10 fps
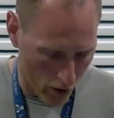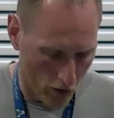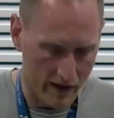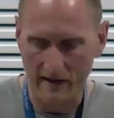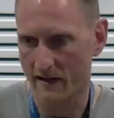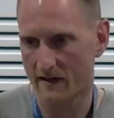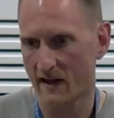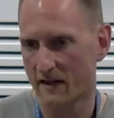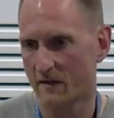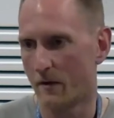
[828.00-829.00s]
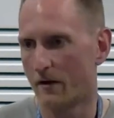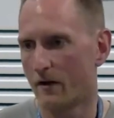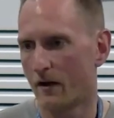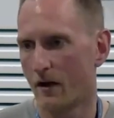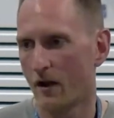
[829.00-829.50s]
honest assessment
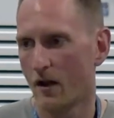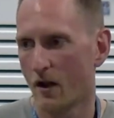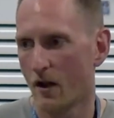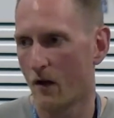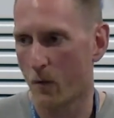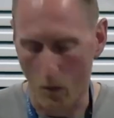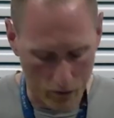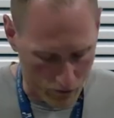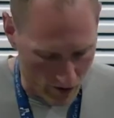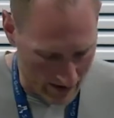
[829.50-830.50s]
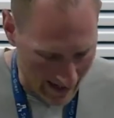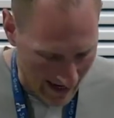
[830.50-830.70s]
of what was really